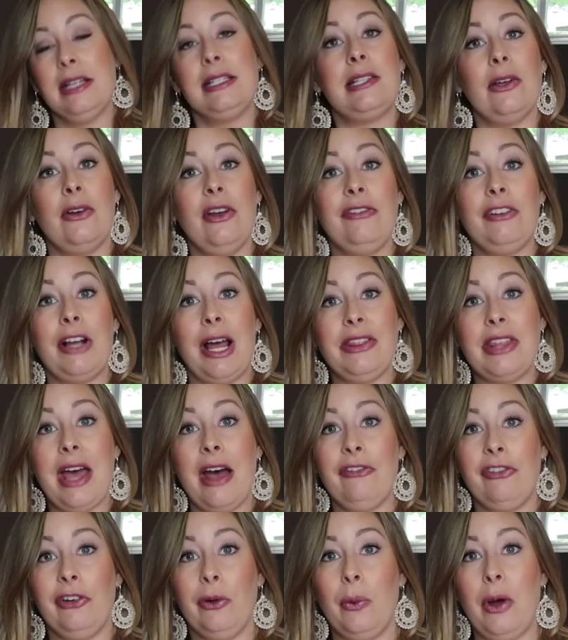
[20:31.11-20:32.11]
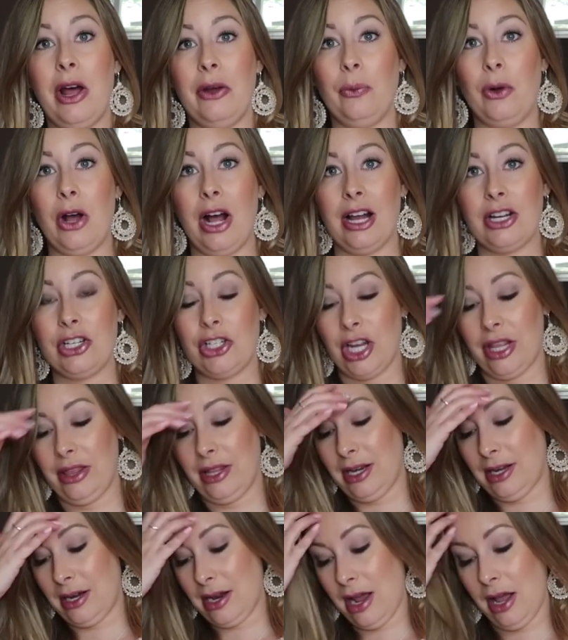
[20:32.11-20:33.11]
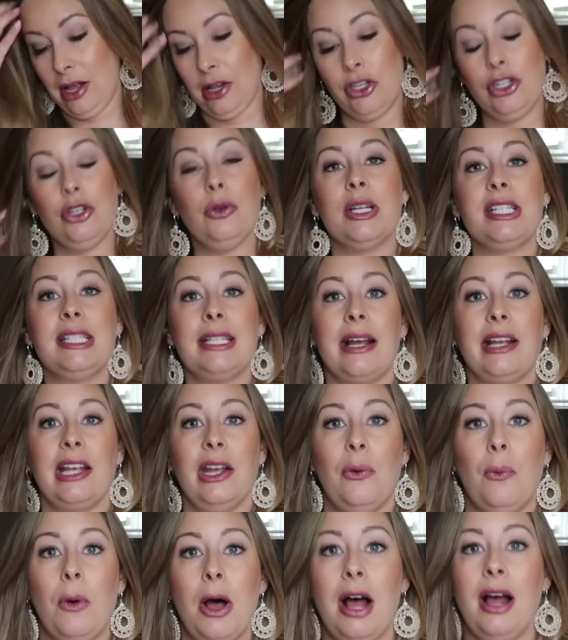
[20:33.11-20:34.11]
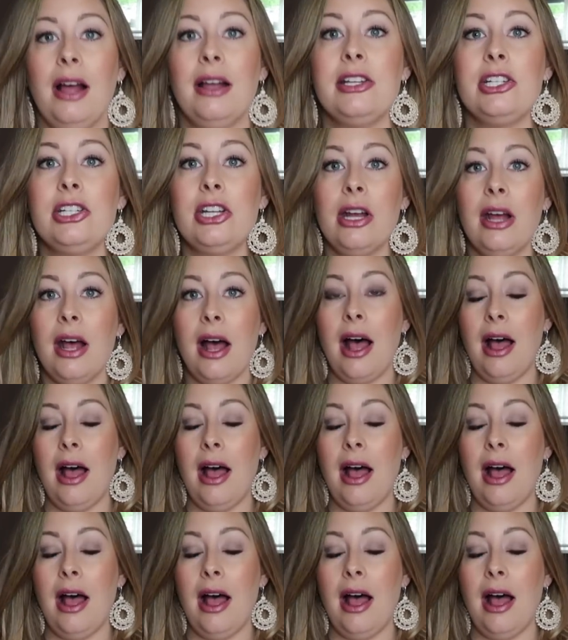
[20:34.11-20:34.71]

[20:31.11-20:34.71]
So I've got that for one wash, and then I'll do a second wash